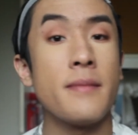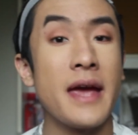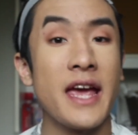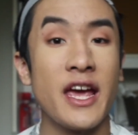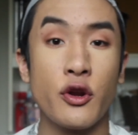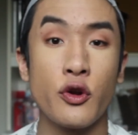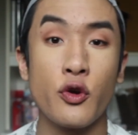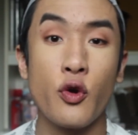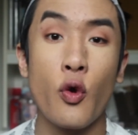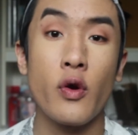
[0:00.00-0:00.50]
my
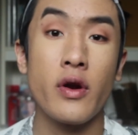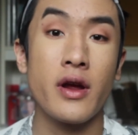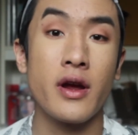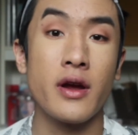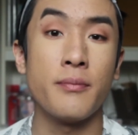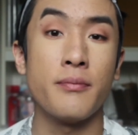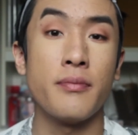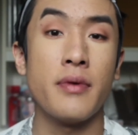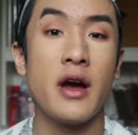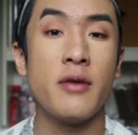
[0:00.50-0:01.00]
inner corner
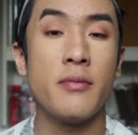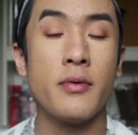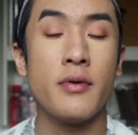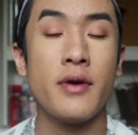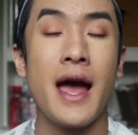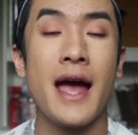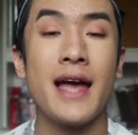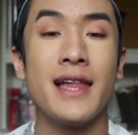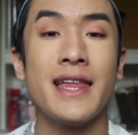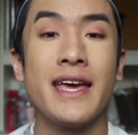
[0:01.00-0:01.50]
and brow bone
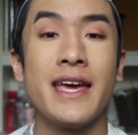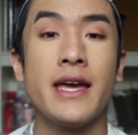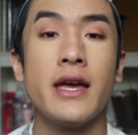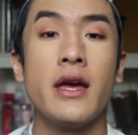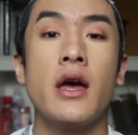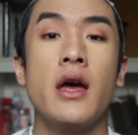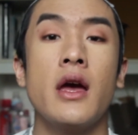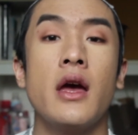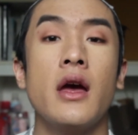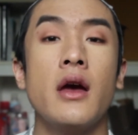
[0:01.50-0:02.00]

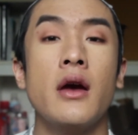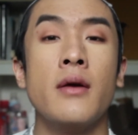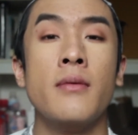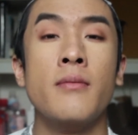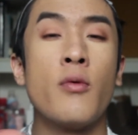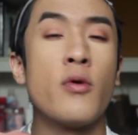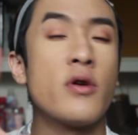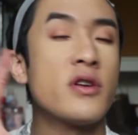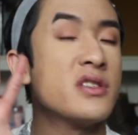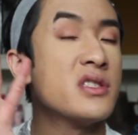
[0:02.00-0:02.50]
highlight,
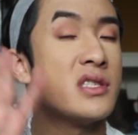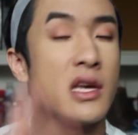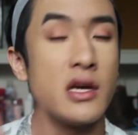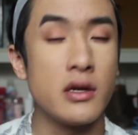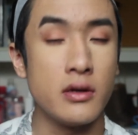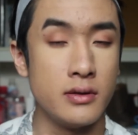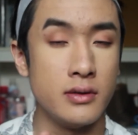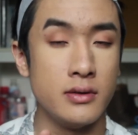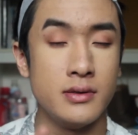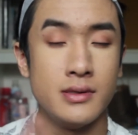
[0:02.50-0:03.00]
more
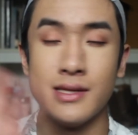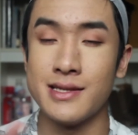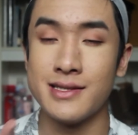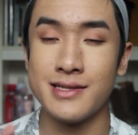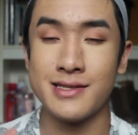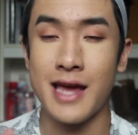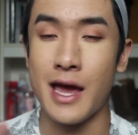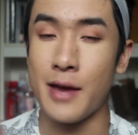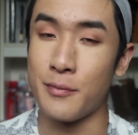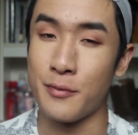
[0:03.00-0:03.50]
subtle
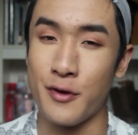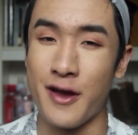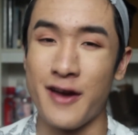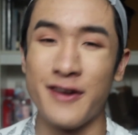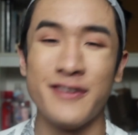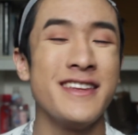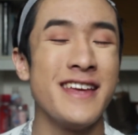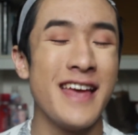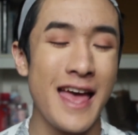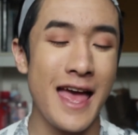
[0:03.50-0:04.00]
this time
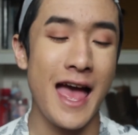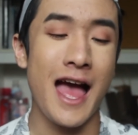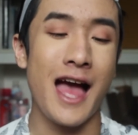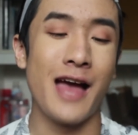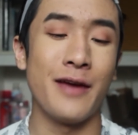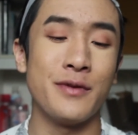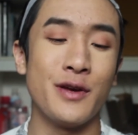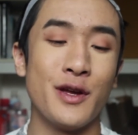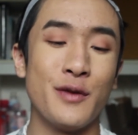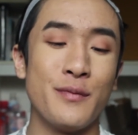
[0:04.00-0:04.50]
around,
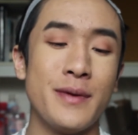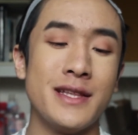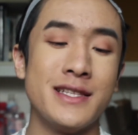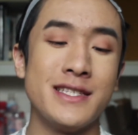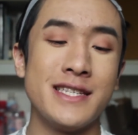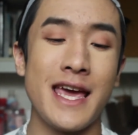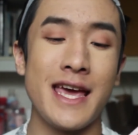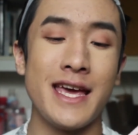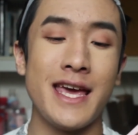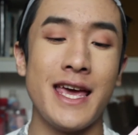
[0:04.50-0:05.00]
I'm going to be
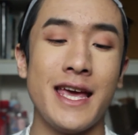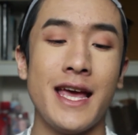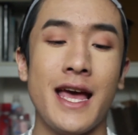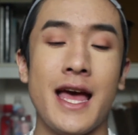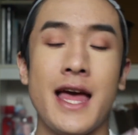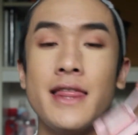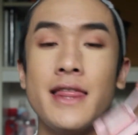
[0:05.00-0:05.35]
taking